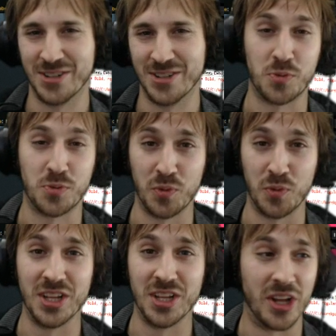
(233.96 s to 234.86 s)
So that's what
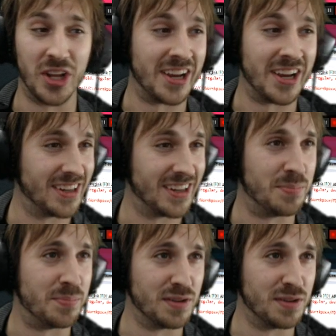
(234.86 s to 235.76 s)
we did today. A
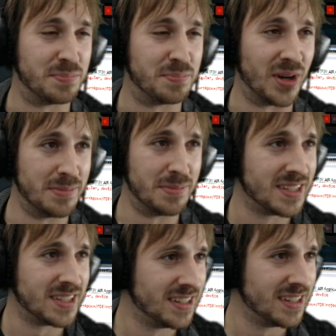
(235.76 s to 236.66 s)
beautiful
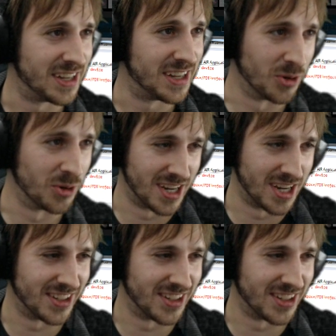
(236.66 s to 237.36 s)
bomb that goes